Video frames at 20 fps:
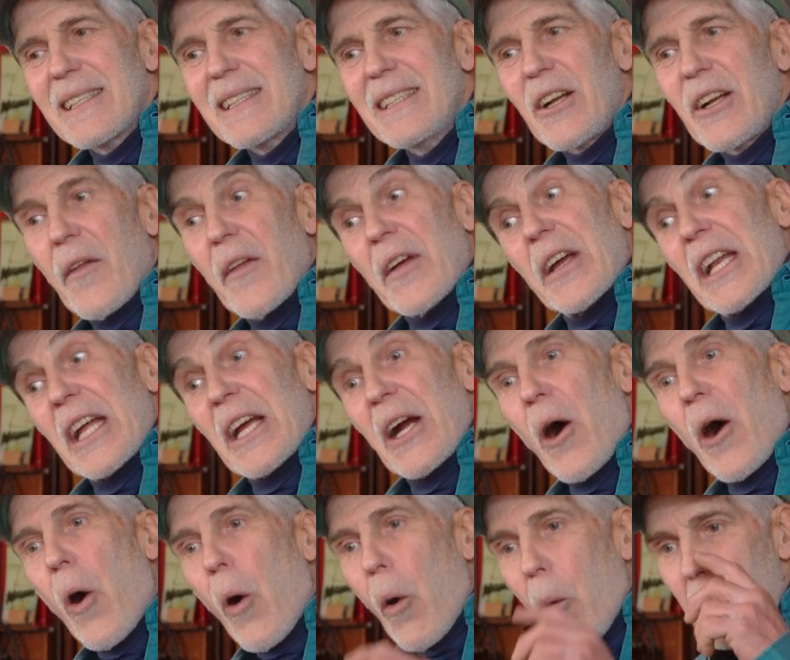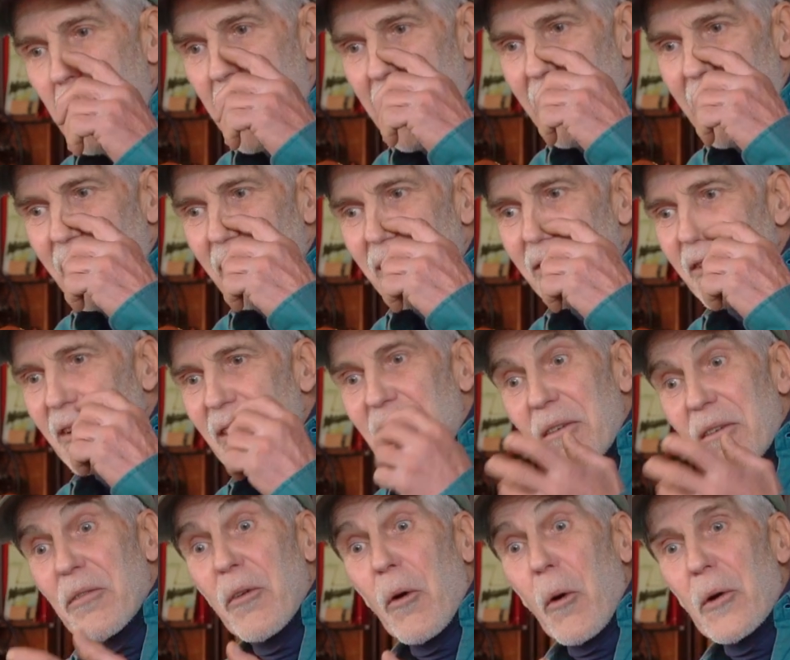You know, they're getting a whole meal for
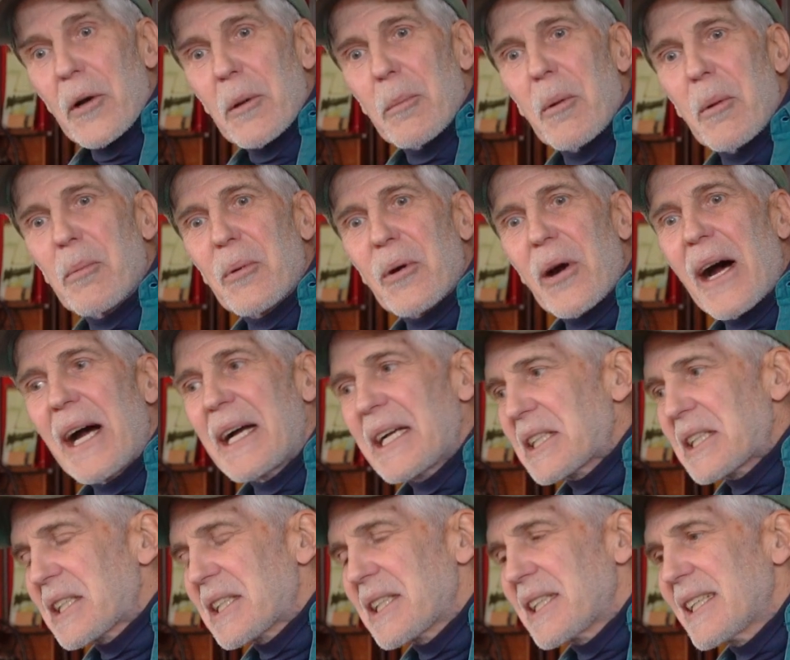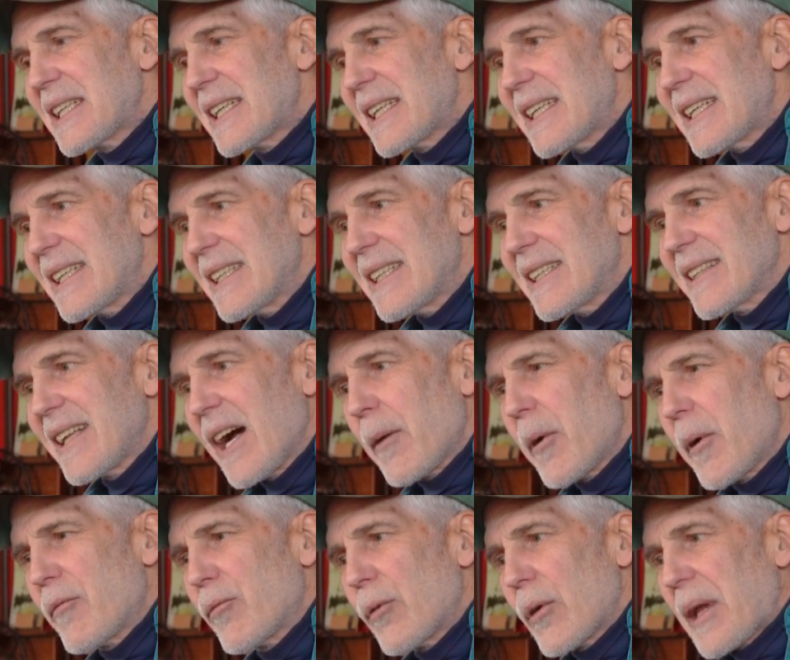an affordable price that
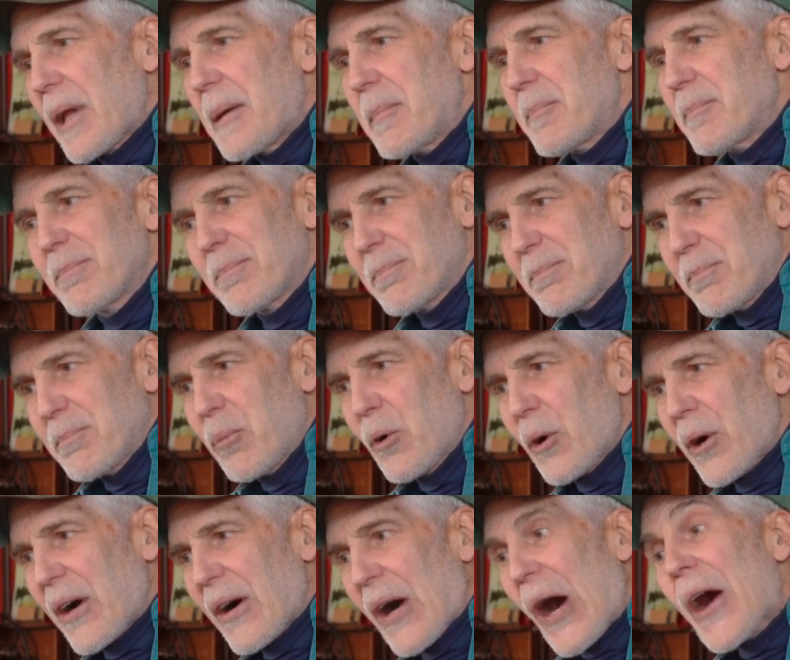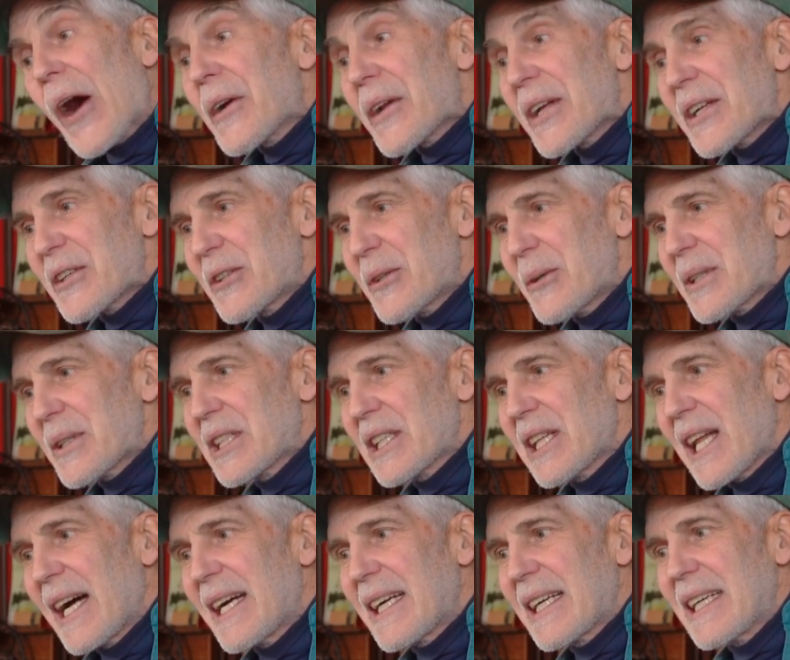we've really put our heart into. It's
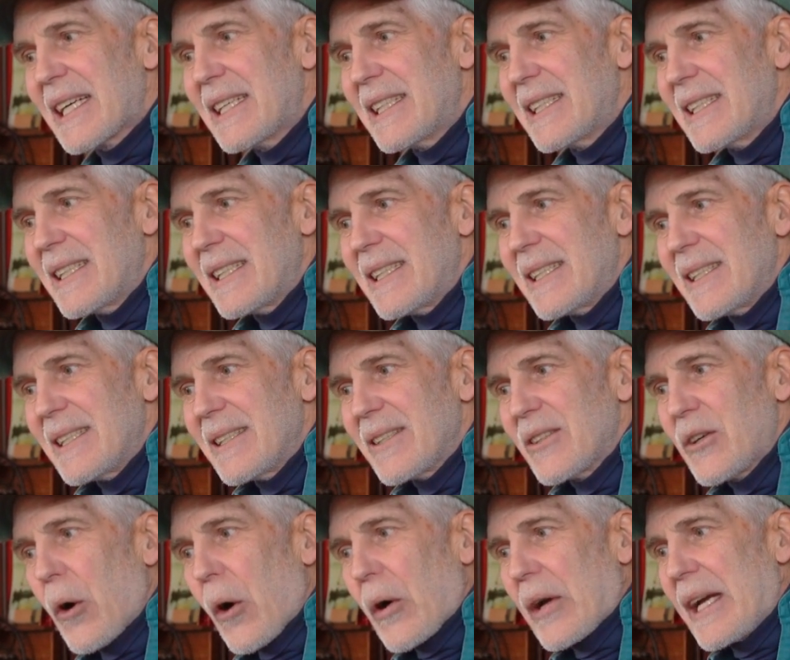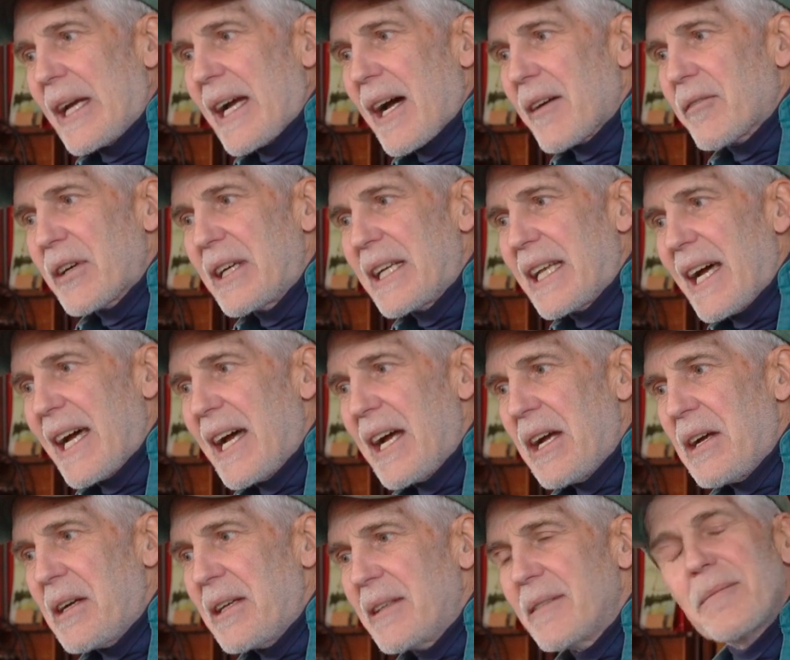like cooking every
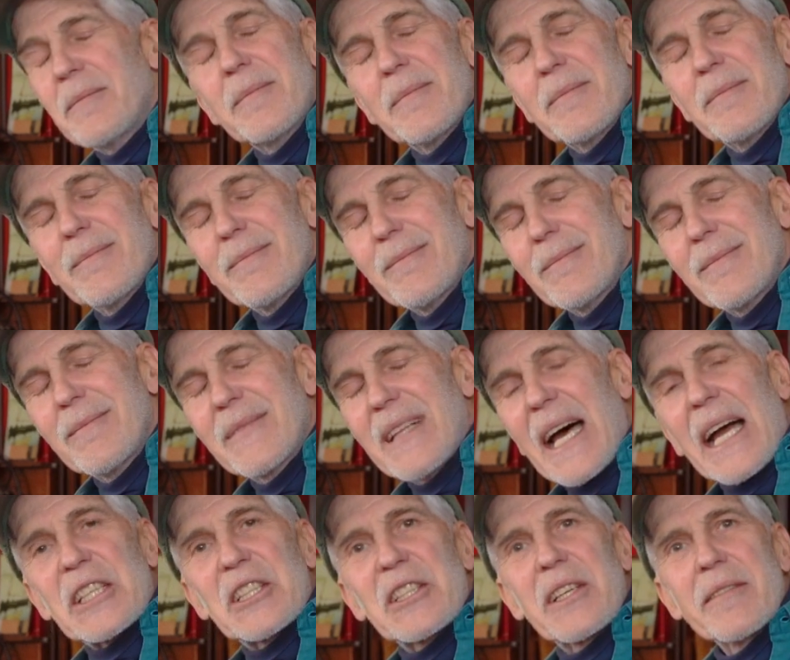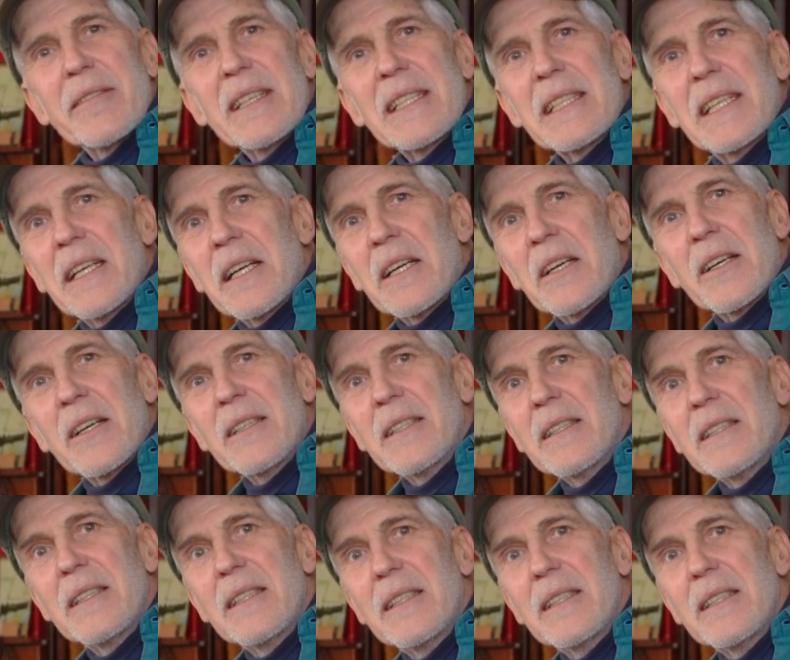day Thanksgiving dinner.